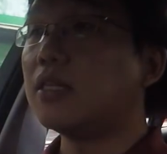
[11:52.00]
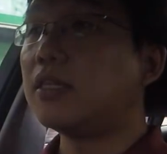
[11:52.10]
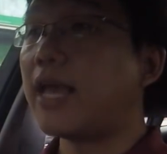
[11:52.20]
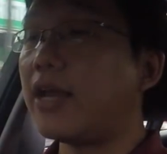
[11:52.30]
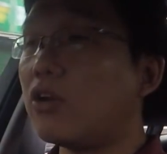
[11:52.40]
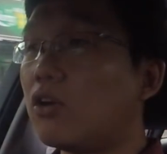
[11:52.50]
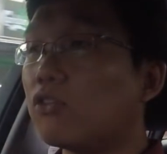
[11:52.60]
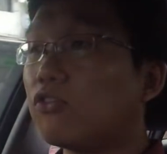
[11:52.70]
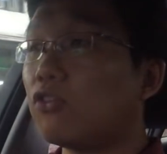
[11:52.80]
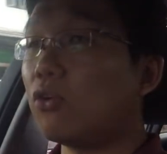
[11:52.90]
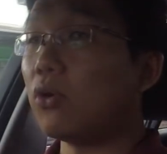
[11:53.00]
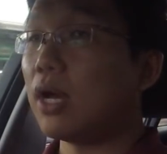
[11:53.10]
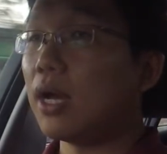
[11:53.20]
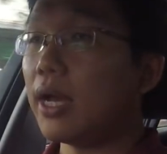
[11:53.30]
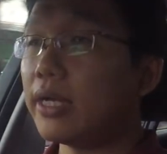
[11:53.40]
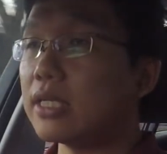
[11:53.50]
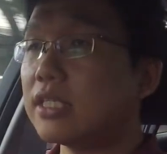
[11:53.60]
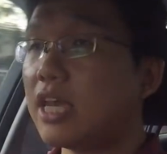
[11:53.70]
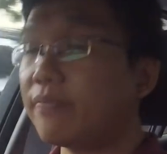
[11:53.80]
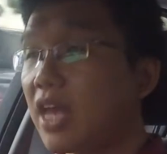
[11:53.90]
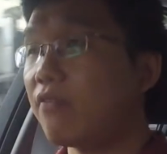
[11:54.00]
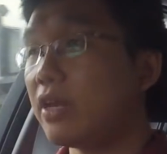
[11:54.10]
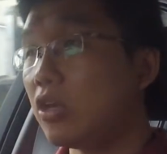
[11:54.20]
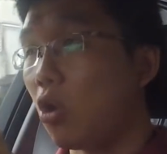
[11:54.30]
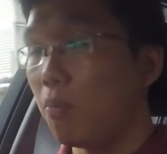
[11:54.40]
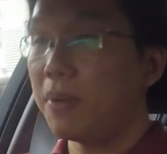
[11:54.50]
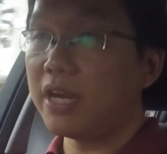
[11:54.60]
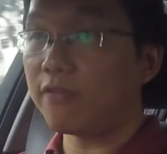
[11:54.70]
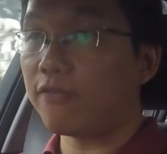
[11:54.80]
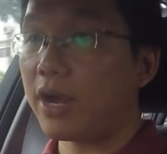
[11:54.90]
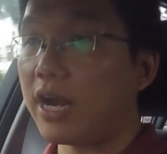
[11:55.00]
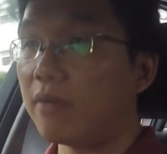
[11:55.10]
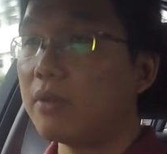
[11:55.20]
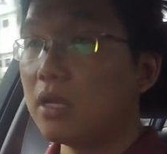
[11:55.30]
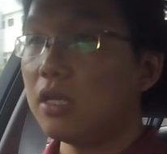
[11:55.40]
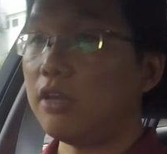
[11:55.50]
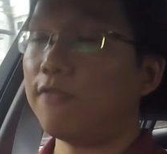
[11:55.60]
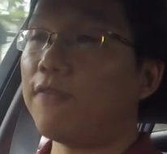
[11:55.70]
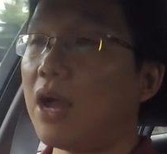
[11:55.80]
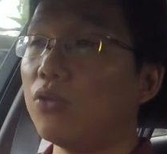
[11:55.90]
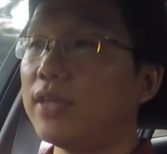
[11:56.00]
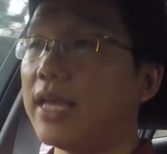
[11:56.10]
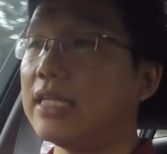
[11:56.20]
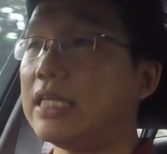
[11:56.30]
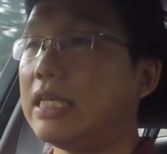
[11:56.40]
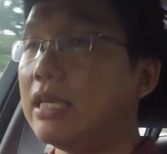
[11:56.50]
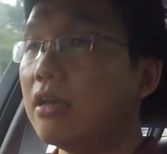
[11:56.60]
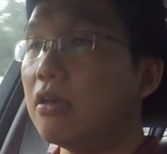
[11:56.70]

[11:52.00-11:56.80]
Then also at the same time, when he opened the front up, he found that the